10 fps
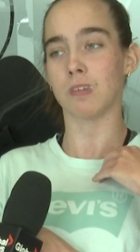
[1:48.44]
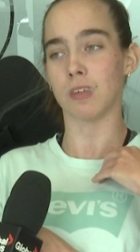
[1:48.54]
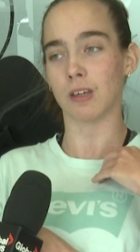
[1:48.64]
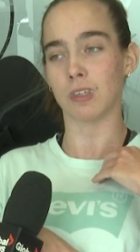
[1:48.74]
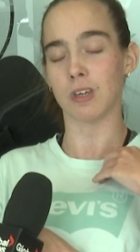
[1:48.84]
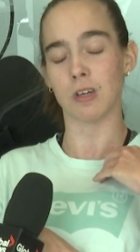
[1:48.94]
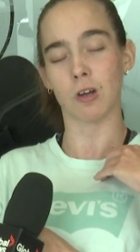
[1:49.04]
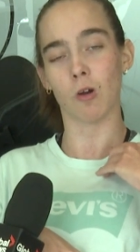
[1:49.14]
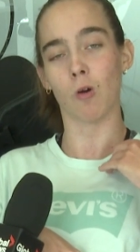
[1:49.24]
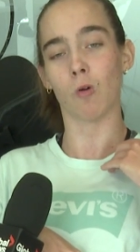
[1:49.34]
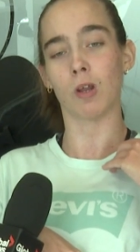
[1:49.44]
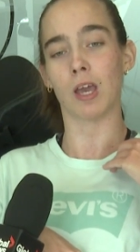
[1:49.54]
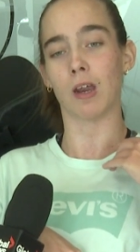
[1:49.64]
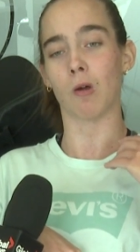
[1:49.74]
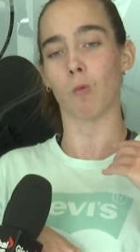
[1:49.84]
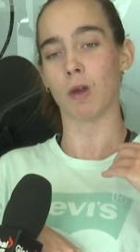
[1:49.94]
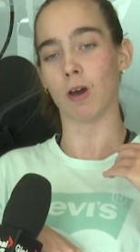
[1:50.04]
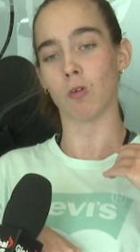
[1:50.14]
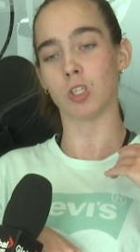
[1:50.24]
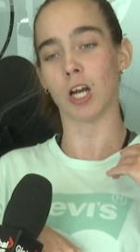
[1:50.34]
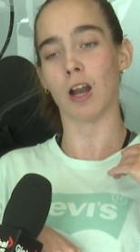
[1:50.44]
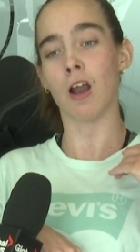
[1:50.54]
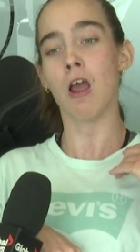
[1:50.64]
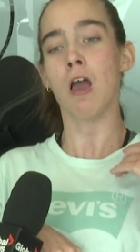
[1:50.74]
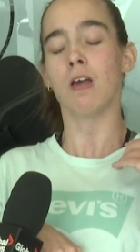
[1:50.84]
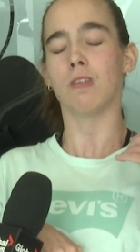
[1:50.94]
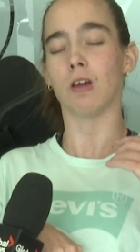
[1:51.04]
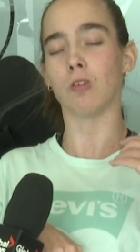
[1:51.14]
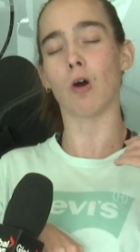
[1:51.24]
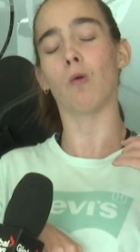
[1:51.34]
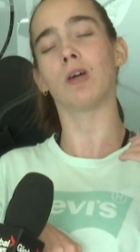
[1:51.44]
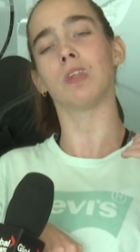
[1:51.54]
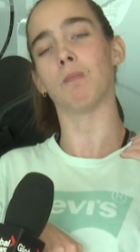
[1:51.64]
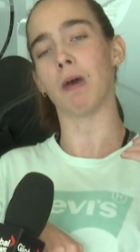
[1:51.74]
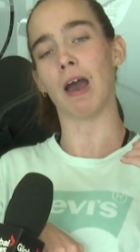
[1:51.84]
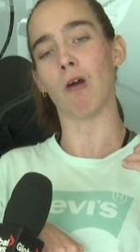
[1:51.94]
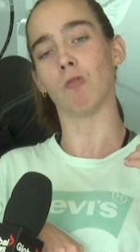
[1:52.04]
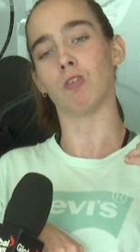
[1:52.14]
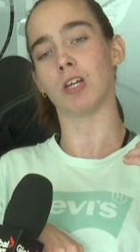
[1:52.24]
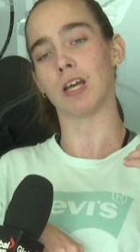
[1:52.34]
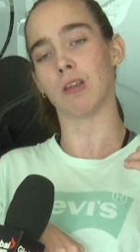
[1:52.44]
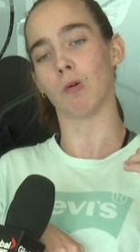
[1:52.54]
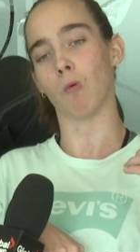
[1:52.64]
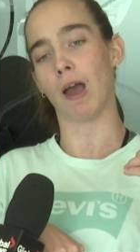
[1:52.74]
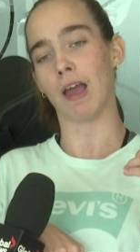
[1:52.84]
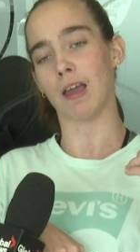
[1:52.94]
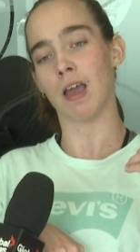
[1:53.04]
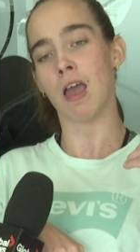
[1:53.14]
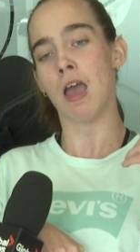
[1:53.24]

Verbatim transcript: a 16-year-old in a wheelchair, there's always a boundary in the way.